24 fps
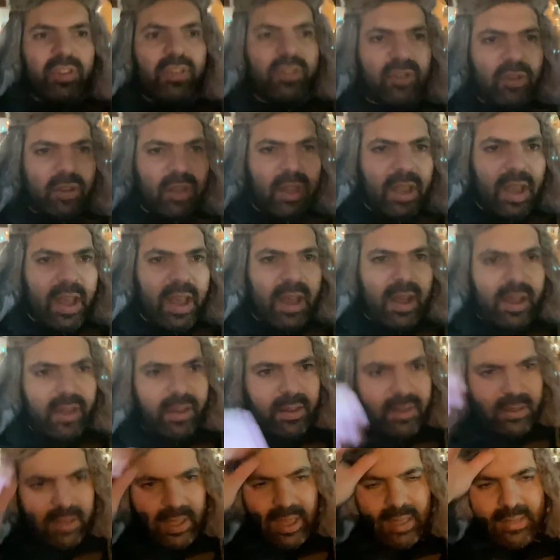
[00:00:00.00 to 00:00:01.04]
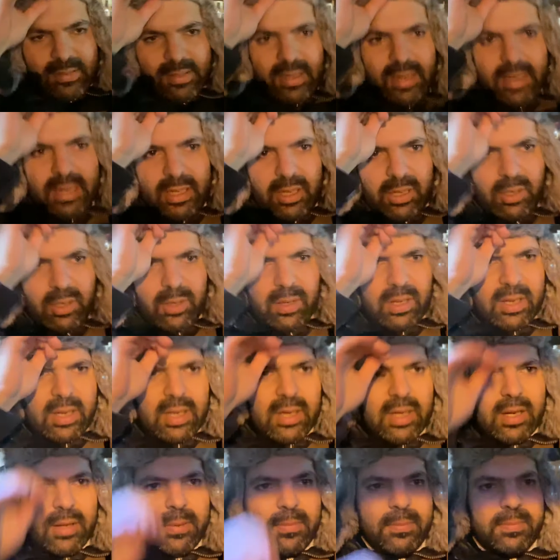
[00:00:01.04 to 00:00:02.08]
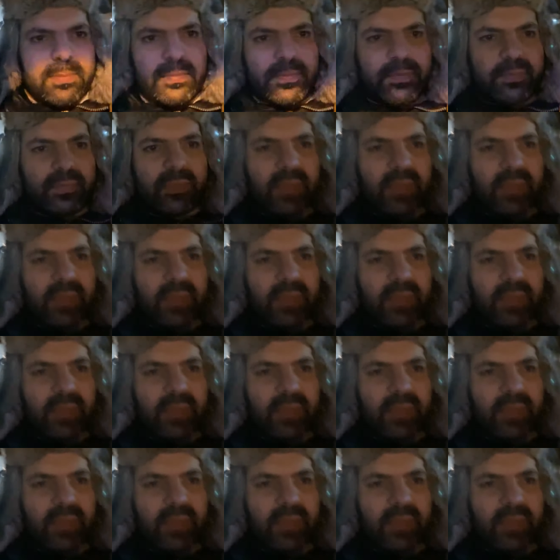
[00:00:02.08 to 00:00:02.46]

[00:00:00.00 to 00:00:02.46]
So yeah, that's how